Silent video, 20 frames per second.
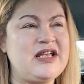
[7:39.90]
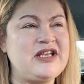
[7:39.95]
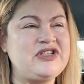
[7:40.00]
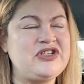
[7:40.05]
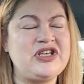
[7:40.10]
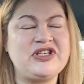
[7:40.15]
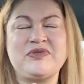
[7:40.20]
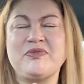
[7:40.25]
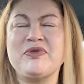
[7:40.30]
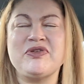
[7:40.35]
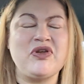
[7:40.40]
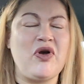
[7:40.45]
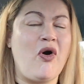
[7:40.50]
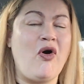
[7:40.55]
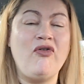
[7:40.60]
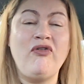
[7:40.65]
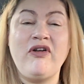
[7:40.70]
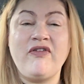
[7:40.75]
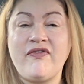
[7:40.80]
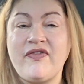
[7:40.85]
just the most
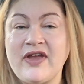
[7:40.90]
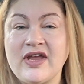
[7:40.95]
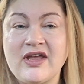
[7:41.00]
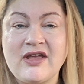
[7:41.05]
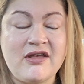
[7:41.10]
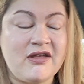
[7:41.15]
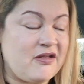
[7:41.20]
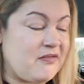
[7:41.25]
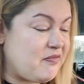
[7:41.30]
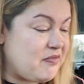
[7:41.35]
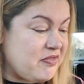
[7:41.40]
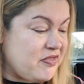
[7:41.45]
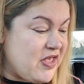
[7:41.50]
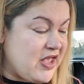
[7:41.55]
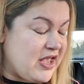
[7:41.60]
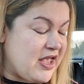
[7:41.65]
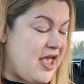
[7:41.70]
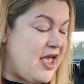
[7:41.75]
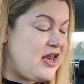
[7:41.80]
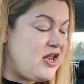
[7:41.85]
horrific
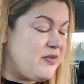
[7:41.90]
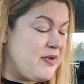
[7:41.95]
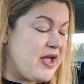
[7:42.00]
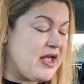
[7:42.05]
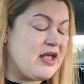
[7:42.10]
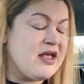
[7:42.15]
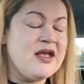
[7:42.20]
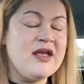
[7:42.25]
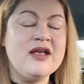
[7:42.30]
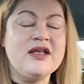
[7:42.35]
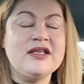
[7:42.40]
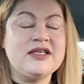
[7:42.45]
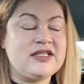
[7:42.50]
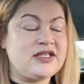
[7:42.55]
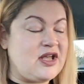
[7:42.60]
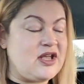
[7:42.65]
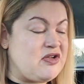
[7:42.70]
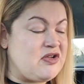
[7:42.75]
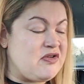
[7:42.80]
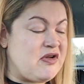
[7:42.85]
thing. Anyway,
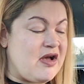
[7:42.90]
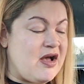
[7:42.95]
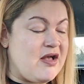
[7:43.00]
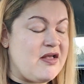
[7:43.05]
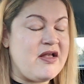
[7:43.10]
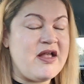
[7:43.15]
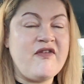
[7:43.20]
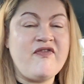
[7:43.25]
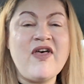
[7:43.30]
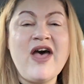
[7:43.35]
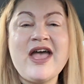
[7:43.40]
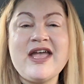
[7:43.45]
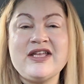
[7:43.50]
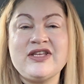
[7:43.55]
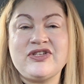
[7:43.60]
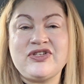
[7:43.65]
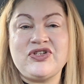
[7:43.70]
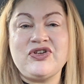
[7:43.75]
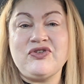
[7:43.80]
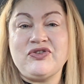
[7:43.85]
so if that
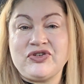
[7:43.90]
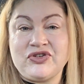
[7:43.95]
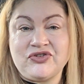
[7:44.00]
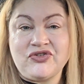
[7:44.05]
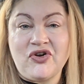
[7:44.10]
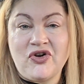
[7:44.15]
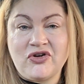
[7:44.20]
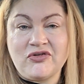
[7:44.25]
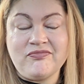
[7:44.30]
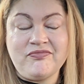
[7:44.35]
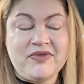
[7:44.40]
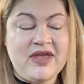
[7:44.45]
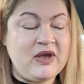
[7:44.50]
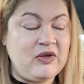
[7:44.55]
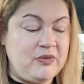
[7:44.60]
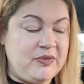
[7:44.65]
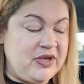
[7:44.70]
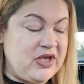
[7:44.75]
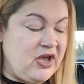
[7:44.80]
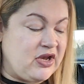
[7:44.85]
is too strong, it
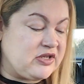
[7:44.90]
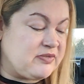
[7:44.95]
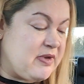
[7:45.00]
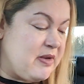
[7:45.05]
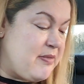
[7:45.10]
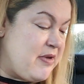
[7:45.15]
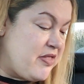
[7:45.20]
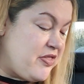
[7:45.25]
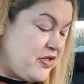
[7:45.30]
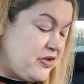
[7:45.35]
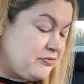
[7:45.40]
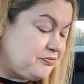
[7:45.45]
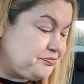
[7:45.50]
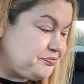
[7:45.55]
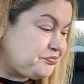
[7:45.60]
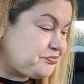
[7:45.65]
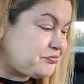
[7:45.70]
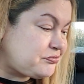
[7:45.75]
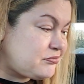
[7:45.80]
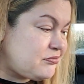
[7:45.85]
will be going to my mother.
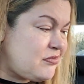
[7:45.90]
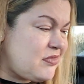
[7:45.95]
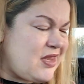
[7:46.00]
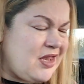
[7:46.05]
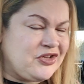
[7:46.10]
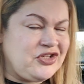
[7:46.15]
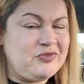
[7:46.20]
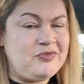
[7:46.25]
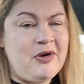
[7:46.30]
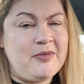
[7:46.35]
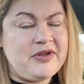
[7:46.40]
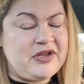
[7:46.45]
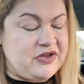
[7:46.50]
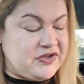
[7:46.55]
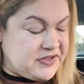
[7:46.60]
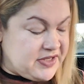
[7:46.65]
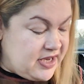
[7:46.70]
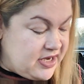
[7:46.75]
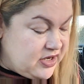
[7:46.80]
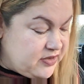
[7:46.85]
I'll probably
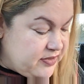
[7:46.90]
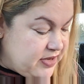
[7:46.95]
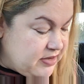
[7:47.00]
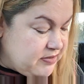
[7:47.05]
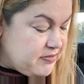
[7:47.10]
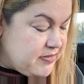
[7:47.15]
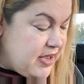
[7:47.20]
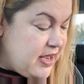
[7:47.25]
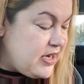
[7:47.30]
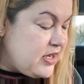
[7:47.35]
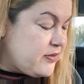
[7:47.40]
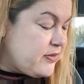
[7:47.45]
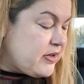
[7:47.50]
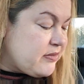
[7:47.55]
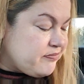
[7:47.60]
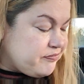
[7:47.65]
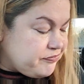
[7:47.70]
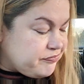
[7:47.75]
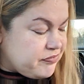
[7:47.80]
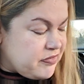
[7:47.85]
use it anyway. But
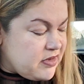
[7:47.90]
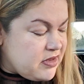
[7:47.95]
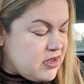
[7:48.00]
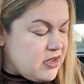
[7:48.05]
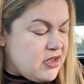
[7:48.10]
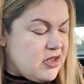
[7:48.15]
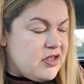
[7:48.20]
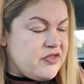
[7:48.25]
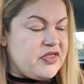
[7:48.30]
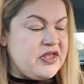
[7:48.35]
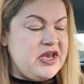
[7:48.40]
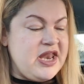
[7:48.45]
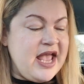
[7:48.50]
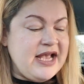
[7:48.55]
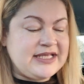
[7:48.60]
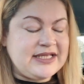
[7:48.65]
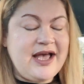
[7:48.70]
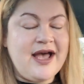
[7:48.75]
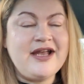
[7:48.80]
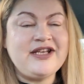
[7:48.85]
anyway, the
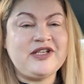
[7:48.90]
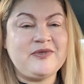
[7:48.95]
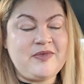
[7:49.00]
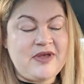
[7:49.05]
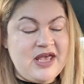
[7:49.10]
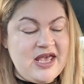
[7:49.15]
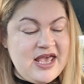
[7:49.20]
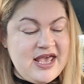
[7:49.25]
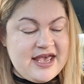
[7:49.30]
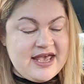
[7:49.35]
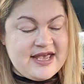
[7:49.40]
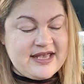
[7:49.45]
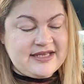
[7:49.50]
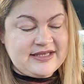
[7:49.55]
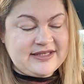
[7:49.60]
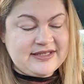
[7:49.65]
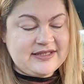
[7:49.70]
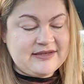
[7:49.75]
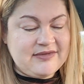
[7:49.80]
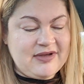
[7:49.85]
next item
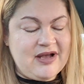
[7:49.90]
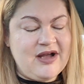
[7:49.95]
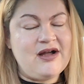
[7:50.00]
is